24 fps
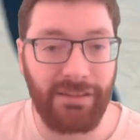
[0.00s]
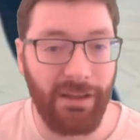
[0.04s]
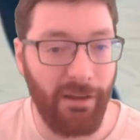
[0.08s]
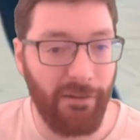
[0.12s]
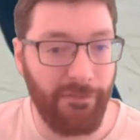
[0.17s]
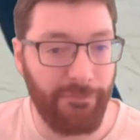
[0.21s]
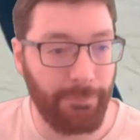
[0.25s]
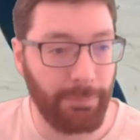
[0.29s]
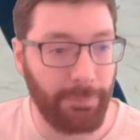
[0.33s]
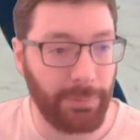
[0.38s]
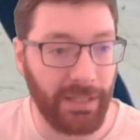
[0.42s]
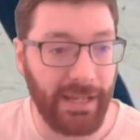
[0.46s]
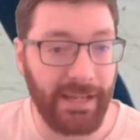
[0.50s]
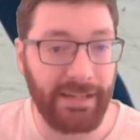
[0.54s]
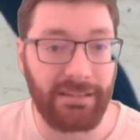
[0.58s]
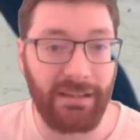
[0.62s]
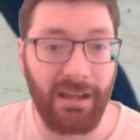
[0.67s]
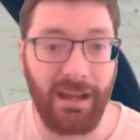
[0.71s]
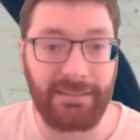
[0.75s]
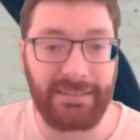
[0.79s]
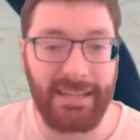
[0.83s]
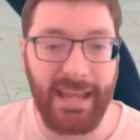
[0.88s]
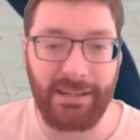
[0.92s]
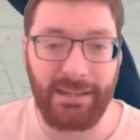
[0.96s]
of blade
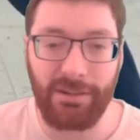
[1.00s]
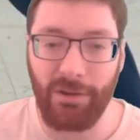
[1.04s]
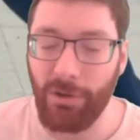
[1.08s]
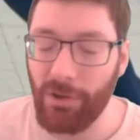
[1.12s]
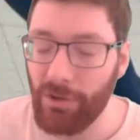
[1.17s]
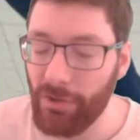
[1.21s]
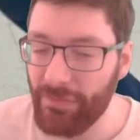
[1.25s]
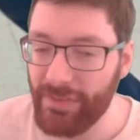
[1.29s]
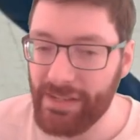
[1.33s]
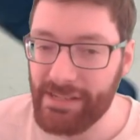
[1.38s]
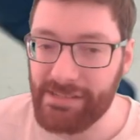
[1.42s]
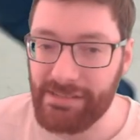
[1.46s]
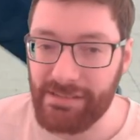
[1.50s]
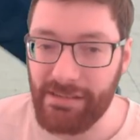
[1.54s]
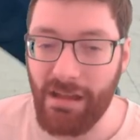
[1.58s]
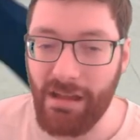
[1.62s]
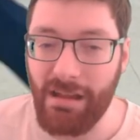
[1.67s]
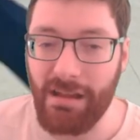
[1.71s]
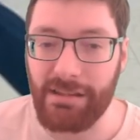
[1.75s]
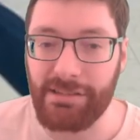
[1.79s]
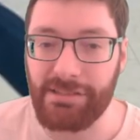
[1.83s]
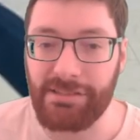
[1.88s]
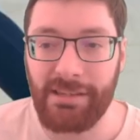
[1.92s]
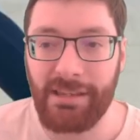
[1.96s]
contact, all of these
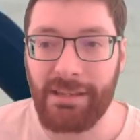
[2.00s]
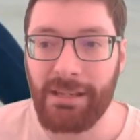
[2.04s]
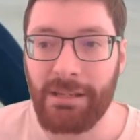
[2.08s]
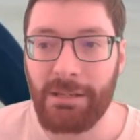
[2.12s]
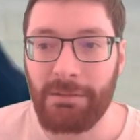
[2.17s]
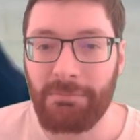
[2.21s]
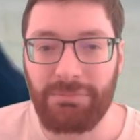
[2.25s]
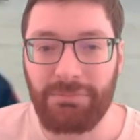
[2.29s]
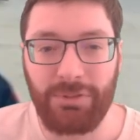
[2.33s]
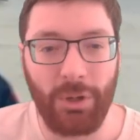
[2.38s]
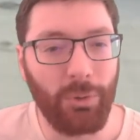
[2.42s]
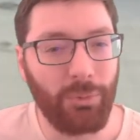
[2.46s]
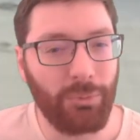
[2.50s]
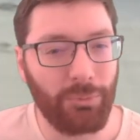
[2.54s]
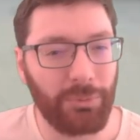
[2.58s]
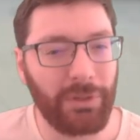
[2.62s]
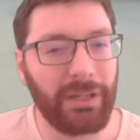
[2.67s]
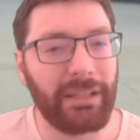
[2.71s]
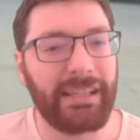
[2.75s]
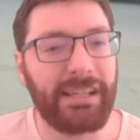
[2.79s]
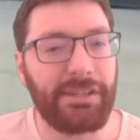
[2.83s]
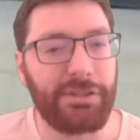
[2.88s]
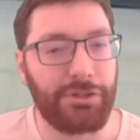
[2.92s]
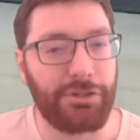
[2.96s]
ducks don't
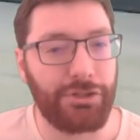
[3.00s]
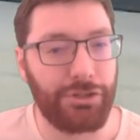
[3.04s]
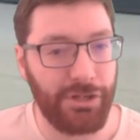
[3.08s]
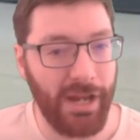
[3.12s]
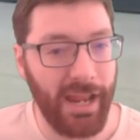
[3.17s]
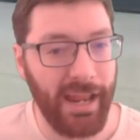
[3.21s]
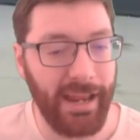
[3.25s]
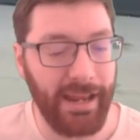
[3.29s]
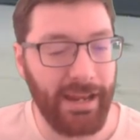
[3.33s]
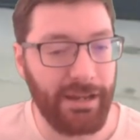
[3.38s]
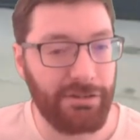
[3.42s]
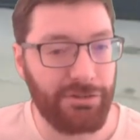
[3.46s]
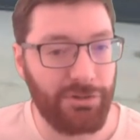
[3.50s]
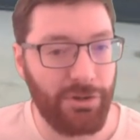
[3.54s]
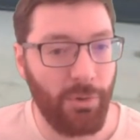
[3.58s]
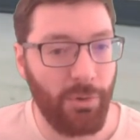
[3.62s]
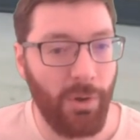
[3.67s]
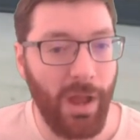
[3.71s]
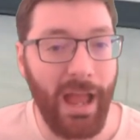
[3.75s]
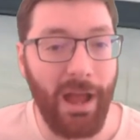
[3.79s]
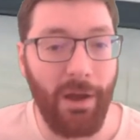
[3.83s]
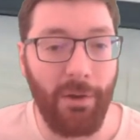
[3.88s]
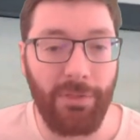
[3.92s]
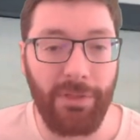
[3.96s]
really change
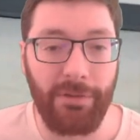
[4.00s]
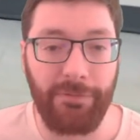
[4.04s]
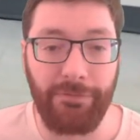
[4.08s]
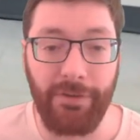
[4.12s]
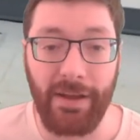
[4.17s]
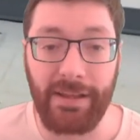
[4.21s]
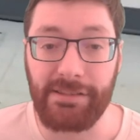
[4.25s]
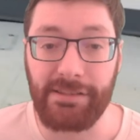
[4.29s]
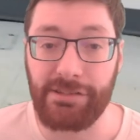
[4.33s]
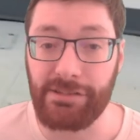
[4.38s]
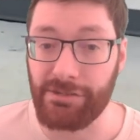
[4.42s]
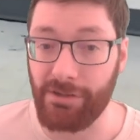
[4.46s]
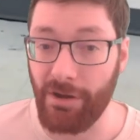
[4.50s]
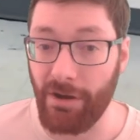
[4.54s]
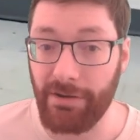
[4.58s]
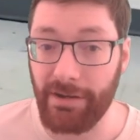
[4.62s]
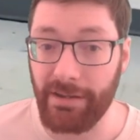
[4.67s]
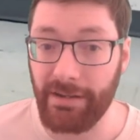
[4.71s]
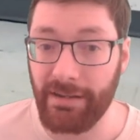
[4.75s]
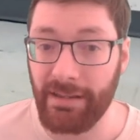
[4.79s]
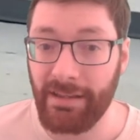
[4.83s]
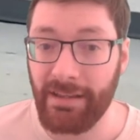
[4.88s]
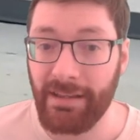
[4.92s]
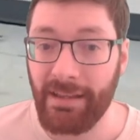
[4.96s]
how the fight
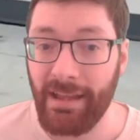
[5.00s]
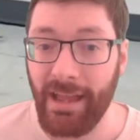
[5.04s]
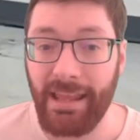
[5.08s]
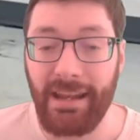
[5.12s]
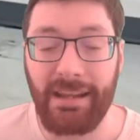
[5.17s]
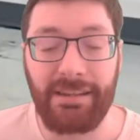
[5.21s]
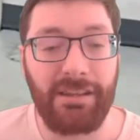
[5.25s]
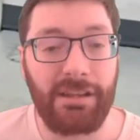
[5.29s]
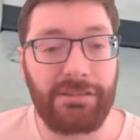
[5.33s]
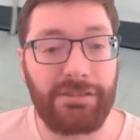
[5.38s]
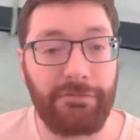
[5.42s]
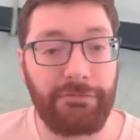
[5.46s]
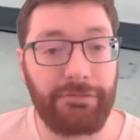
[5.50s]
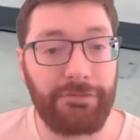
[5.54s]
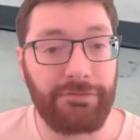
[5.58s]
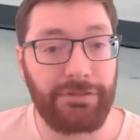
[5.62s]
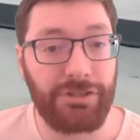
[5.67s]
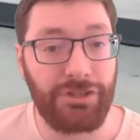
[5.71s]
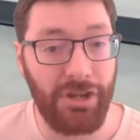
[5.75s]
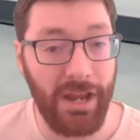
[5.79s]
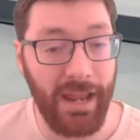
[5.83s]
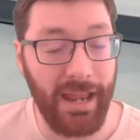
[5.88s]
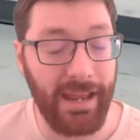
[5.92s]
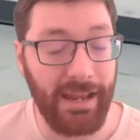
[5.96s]
started, and it doesn't
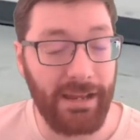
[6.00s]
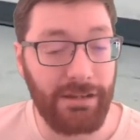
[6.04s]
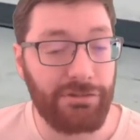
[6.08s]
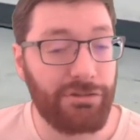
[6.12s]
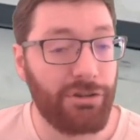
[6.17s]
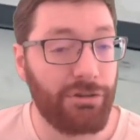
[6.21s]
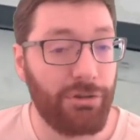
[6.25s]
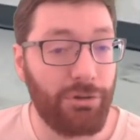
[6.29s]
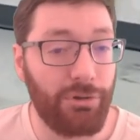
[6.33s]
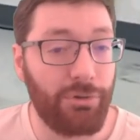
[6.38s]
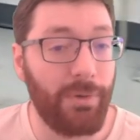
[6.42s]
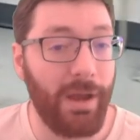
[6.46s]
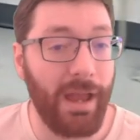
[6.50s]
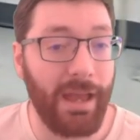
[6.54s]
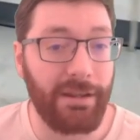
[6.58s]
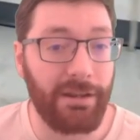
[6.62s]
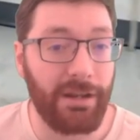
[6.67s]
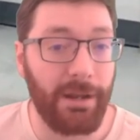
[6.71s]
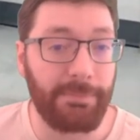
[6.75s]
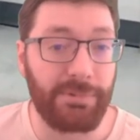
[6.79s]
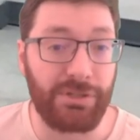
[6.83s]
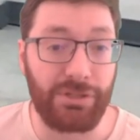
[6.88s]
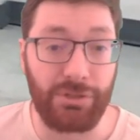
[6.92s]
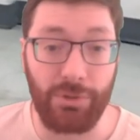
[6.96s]
change who
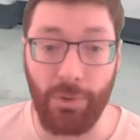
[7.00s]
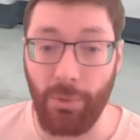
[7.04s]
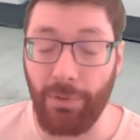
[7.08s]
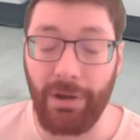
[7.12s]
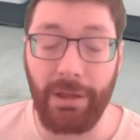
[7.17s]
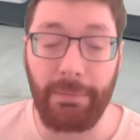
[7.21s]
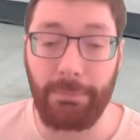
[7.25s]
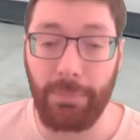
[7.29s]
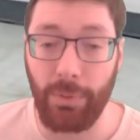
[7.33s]
ended up scoring